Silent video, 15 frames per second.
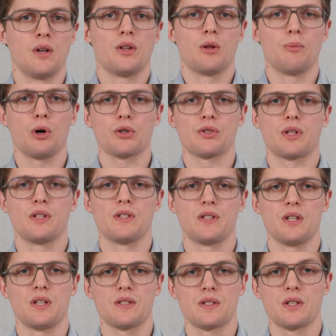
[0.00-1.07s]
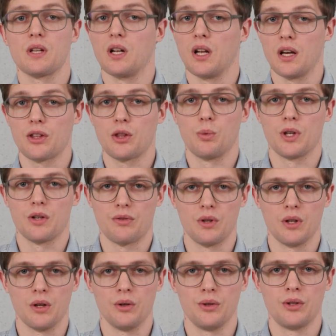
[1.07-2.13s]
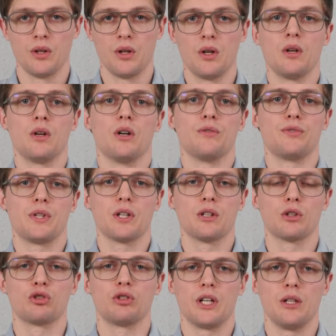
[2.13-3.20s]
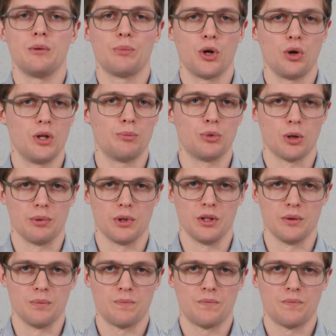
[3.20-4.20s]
The box consists, like the one of the Load, of single-grade polypropylene,